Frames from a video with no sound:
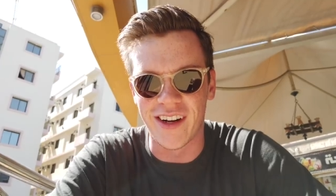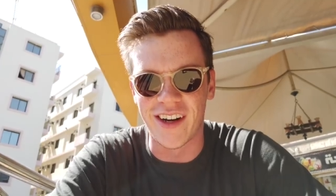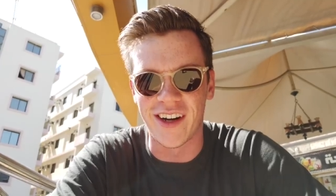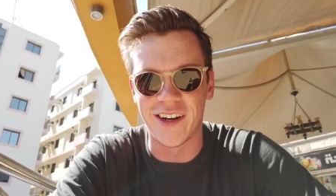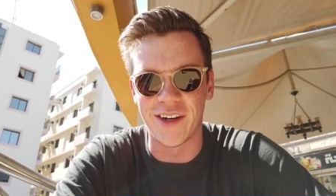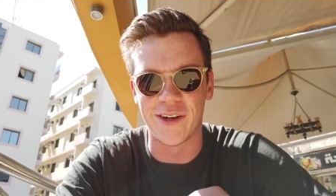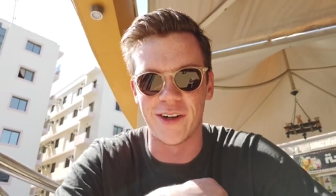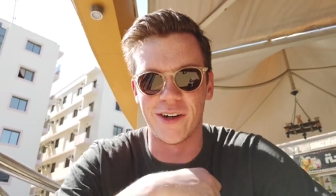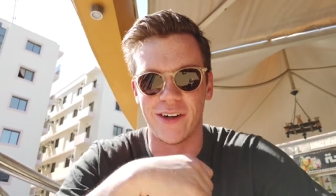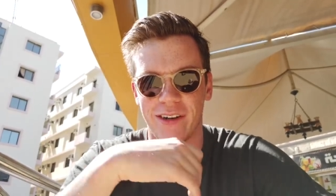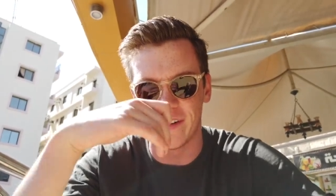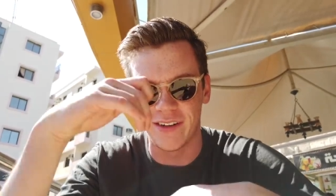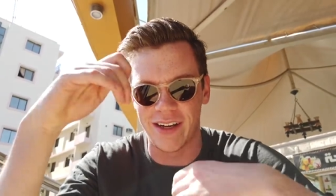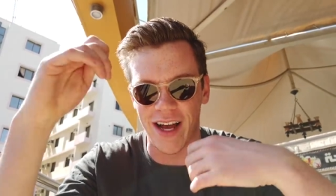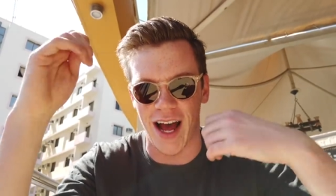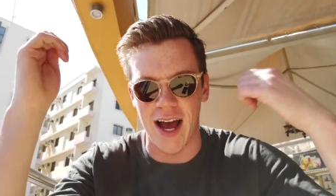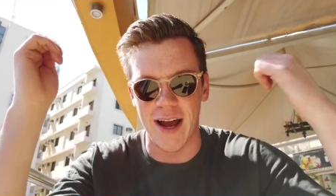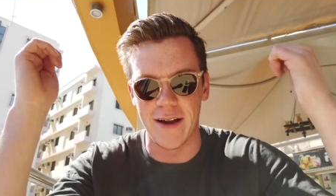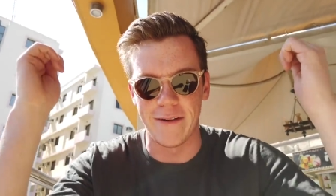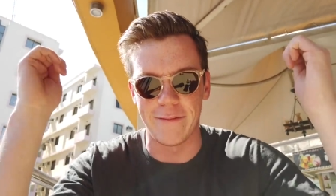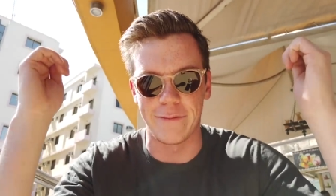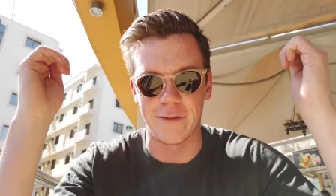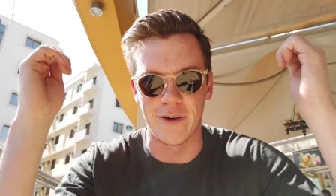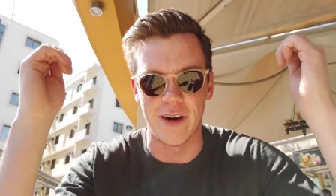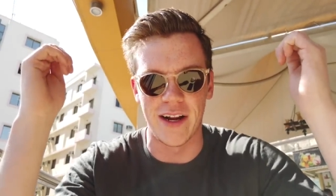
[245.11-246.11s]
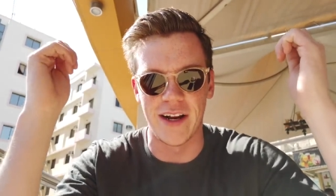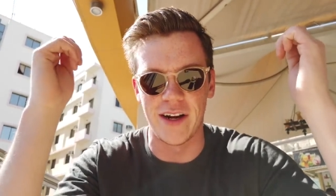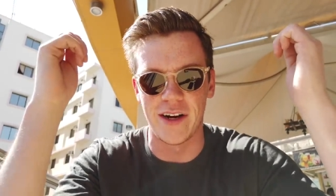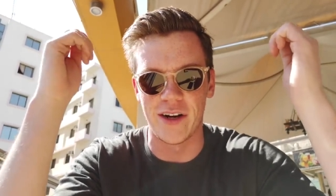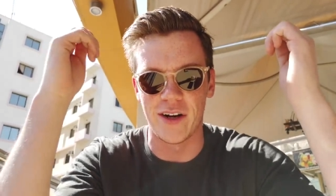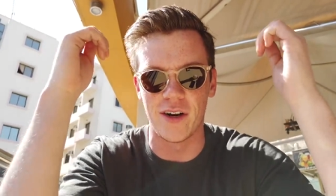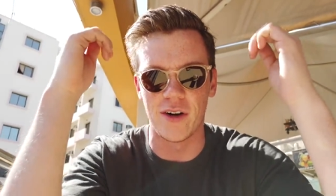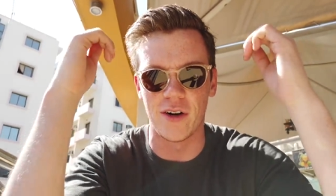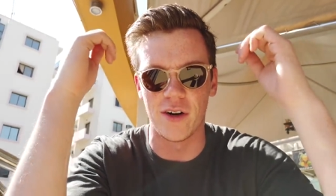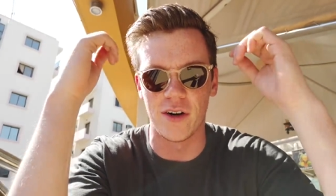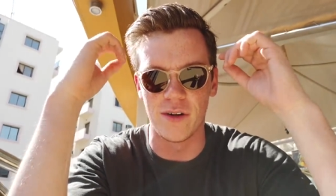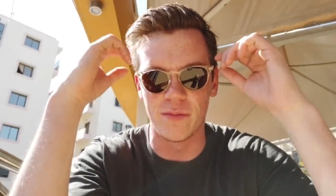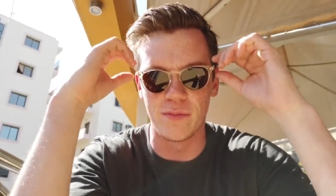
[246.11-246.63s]
on her guy friend
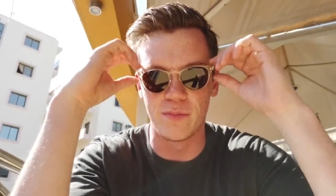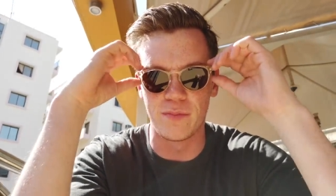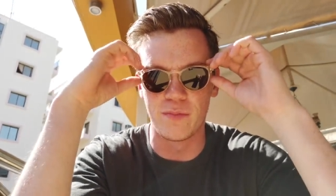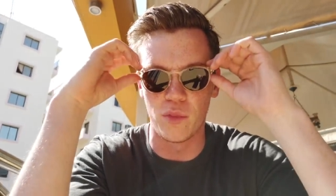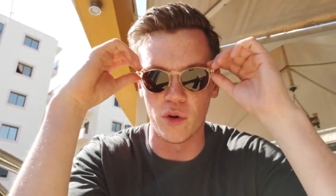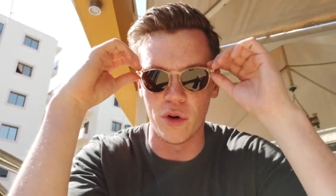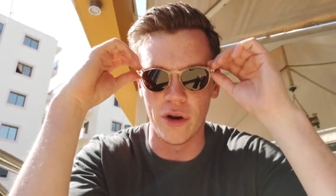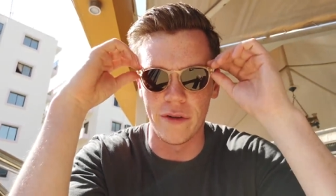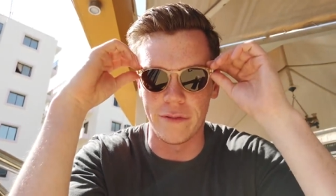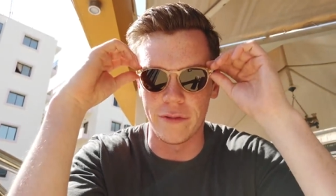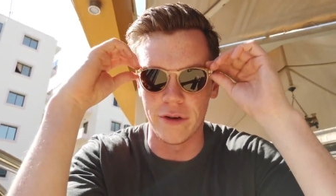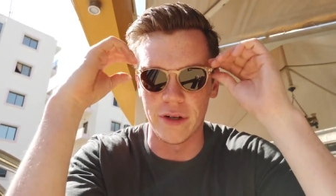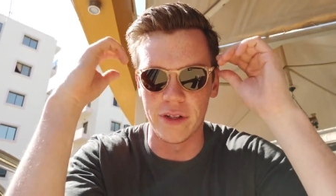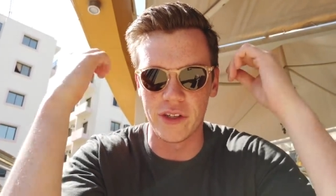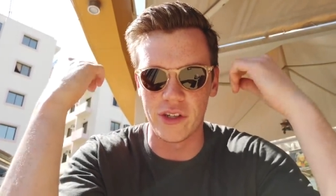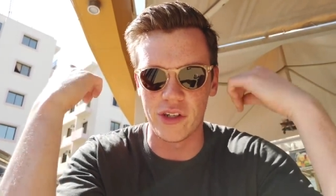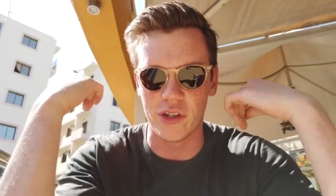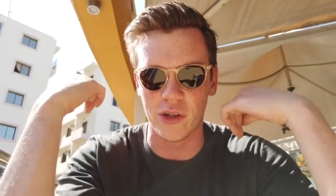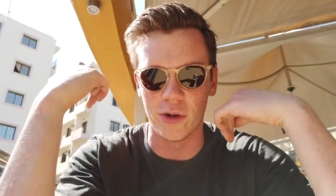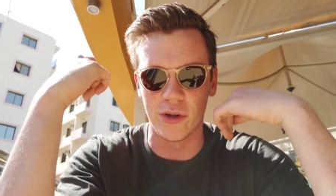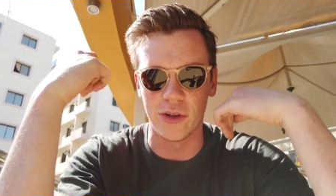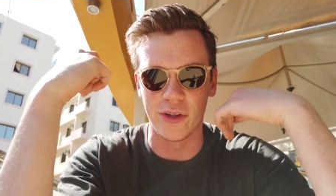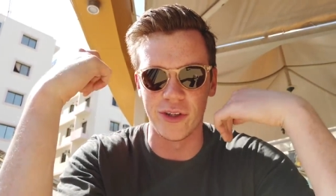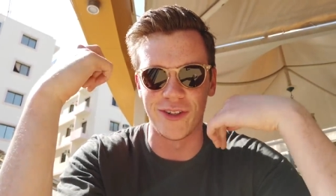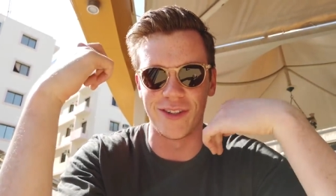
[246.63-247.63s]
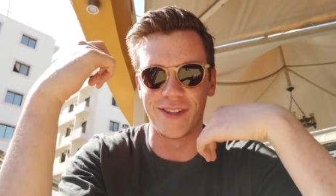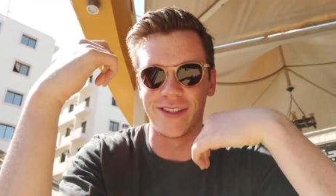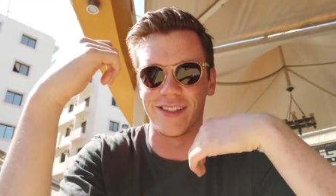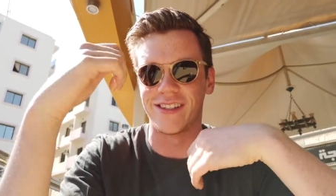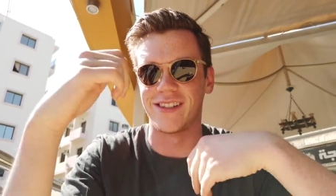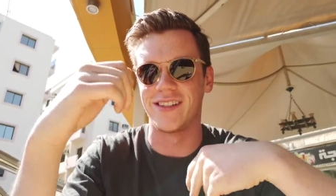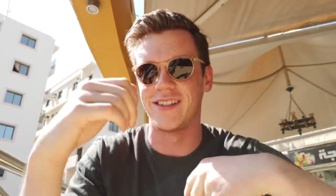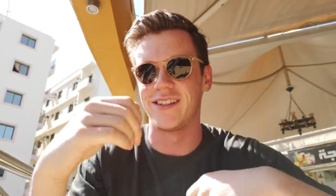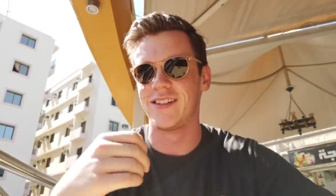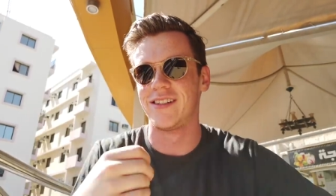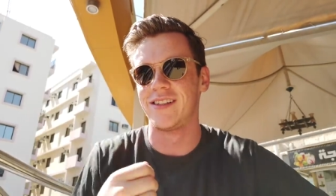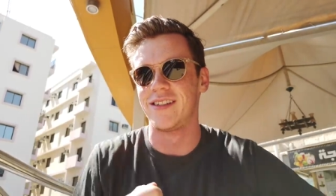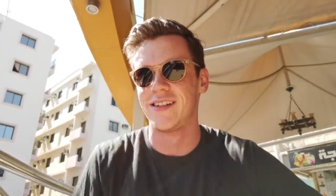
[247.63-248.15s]
or her boyfriend's shoulders
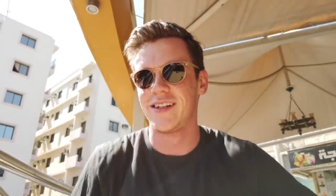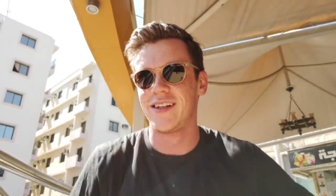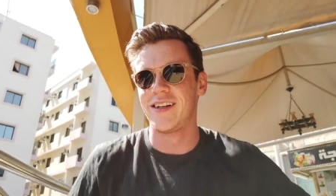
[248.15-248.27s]
and